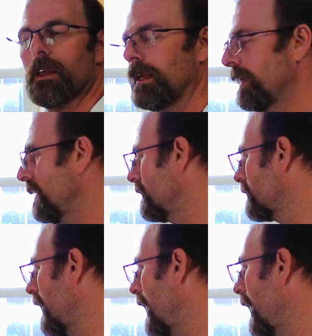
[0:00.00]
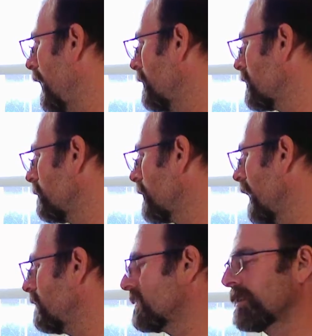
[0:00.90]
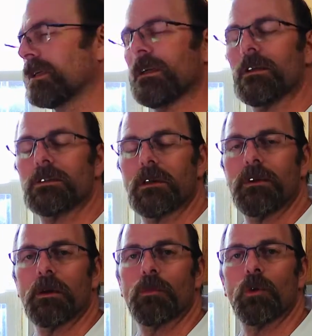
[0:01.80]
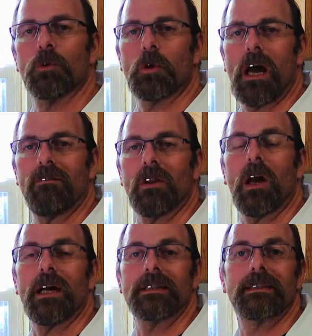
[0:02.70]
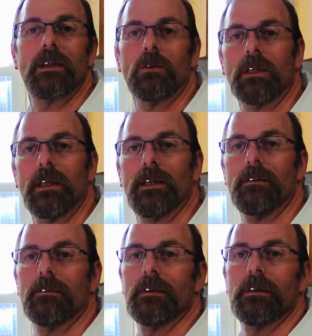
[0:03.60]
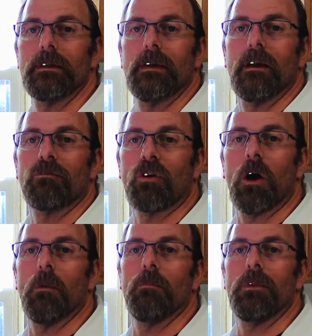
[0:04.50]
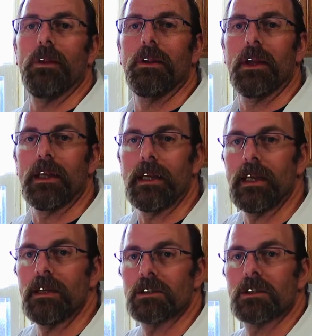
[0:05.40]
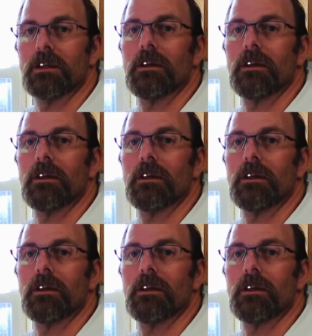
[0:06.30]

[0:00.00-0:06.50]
is that sometimes some of your brews will have a lot of silt in it from the yeast